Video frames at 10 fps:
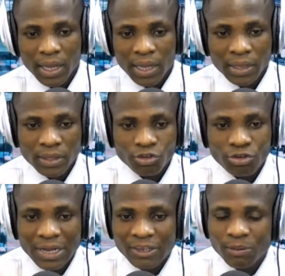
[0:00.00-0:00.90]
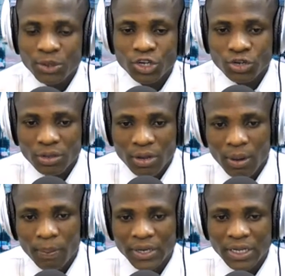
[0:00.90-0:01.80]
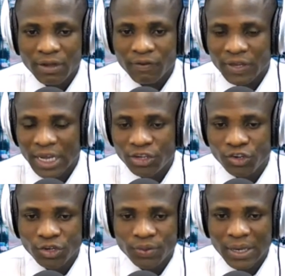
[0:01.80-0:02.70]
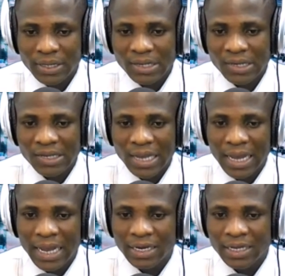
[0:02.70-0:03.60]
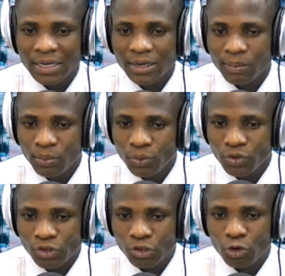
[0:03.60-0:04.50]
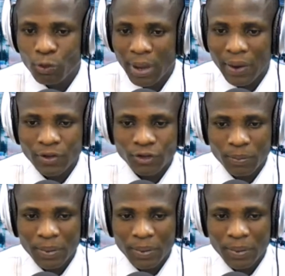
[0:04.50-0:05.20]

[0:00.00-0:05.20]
The transmission company of Nigeria, TCN, in a boost to power supply